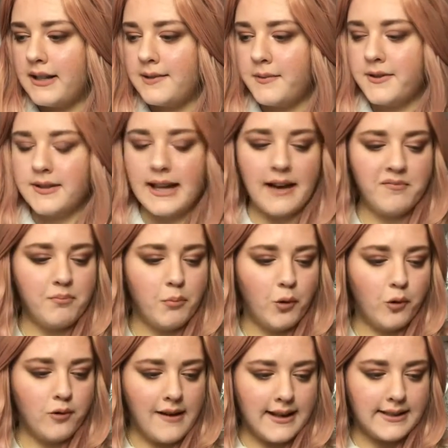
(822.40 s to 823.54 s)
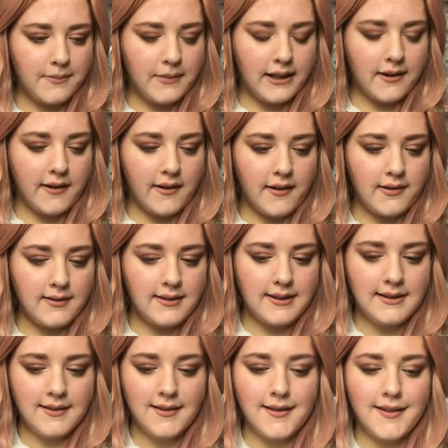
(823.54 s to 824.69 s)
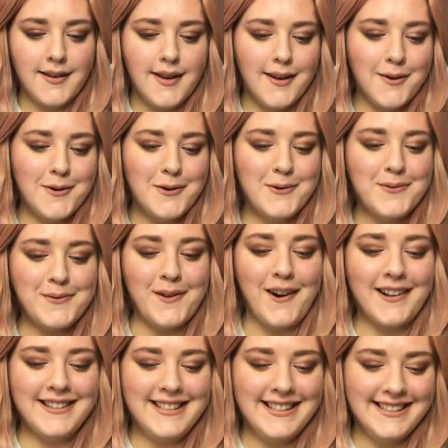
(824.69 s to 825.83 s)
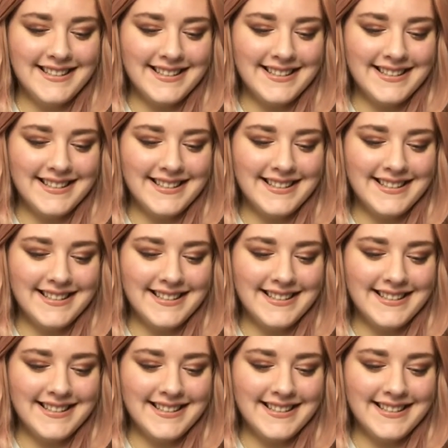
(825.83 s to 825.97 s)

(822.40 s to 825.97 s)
supposed to have more recipe cards? What?